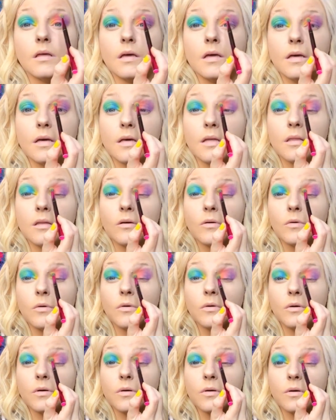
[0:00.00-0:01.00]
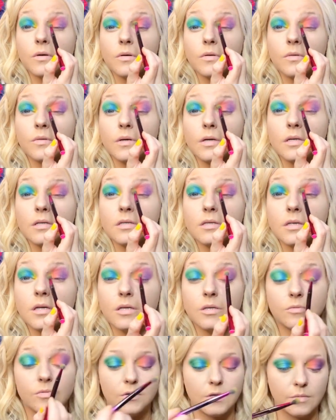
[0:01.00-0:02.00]
Like in the corner crease,
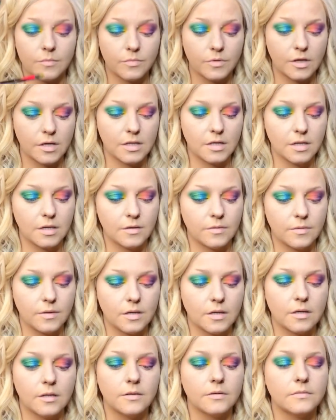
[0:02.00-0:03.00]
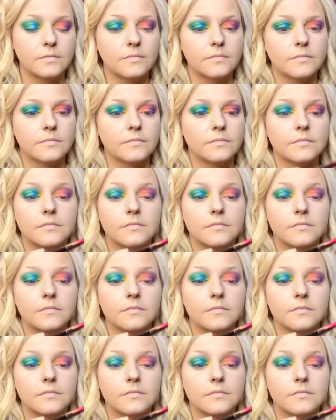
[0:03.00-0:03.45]
that's where I'm blending it right now.